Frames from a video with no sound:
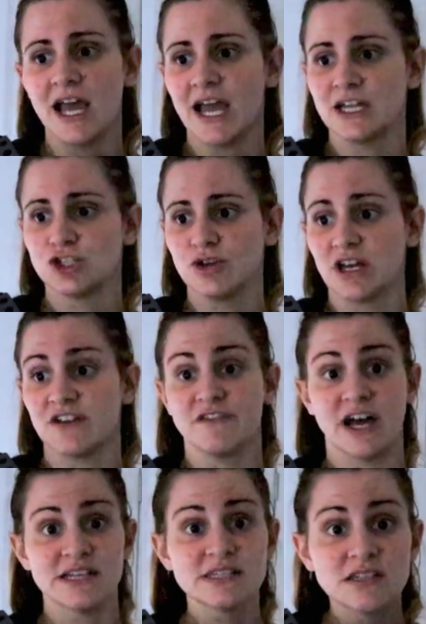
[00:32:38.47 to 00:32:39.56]
and you had a
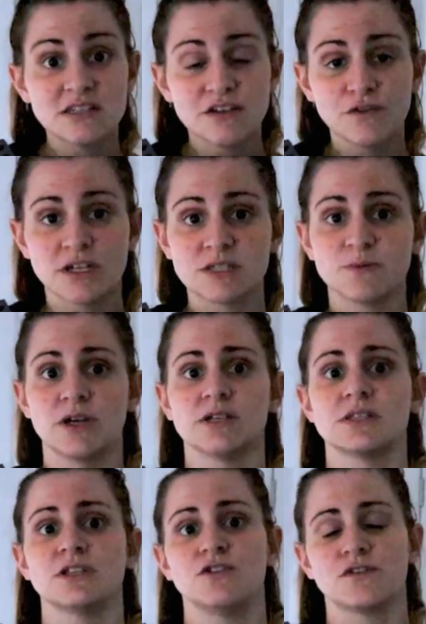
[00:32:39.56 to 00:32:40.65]
vastly different
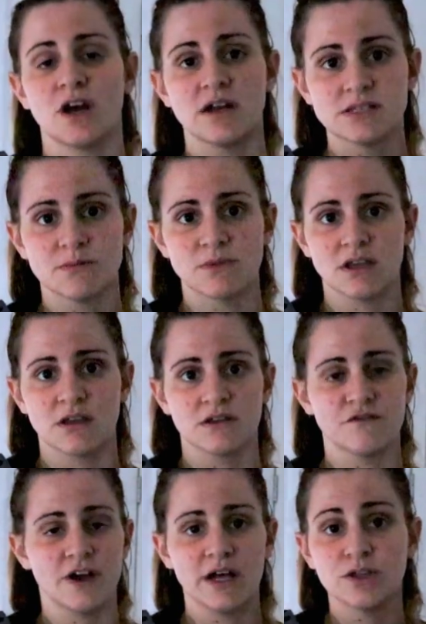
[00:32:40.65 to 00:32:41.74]
experience and you've got
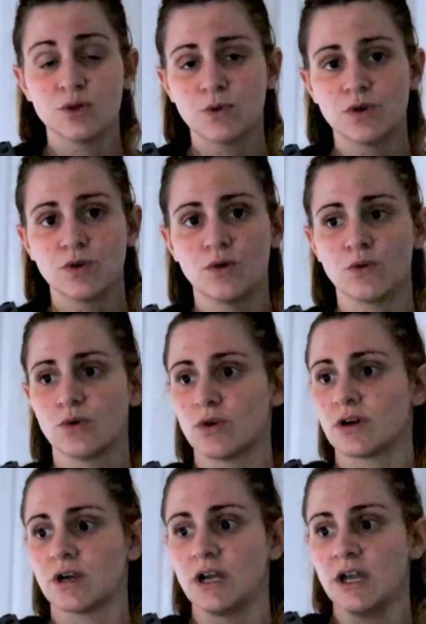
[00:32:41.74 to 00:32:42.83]
something valuable
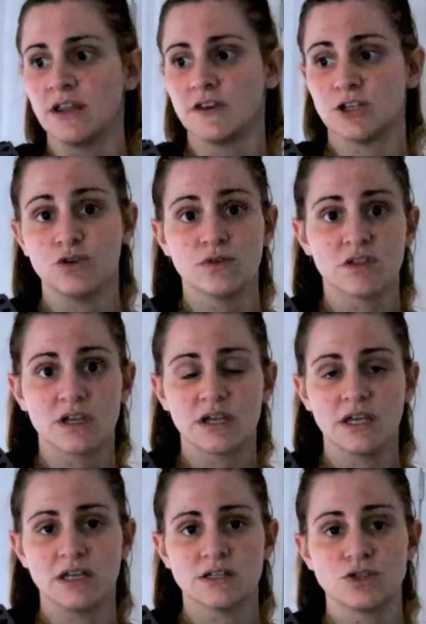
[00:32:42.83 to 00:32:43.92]
or that you think
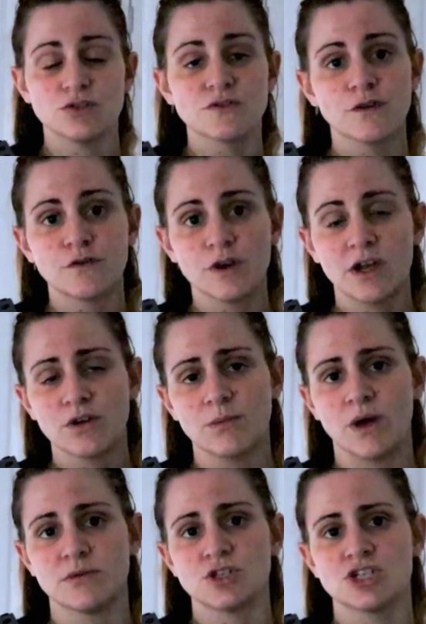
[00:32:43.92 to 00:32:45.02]
is useful for other
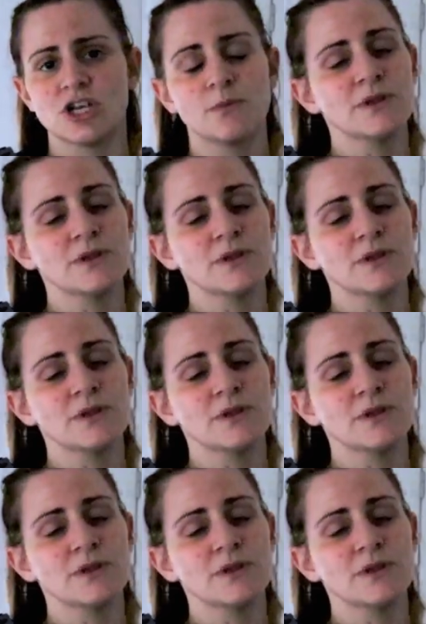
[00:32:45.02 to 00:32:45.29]
moms to share,